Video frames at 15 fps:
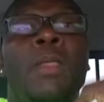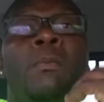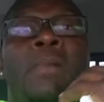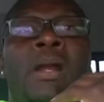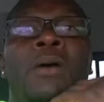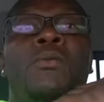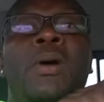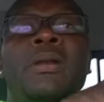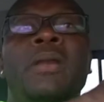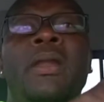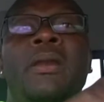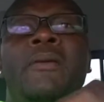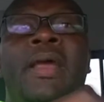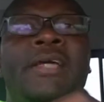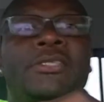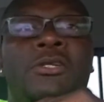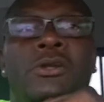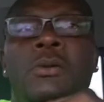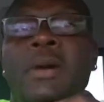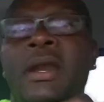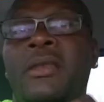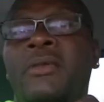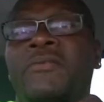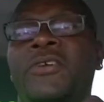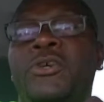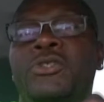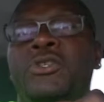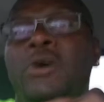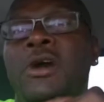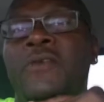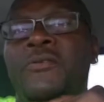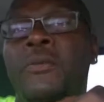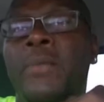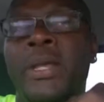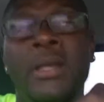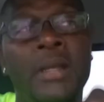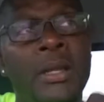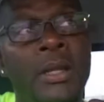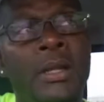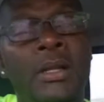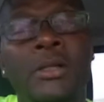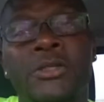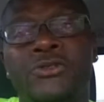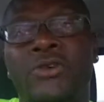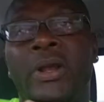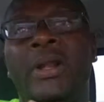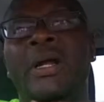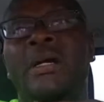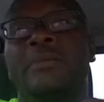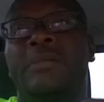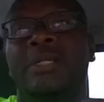but I wasn't in there asking nobody to feel sorry for me, straight up.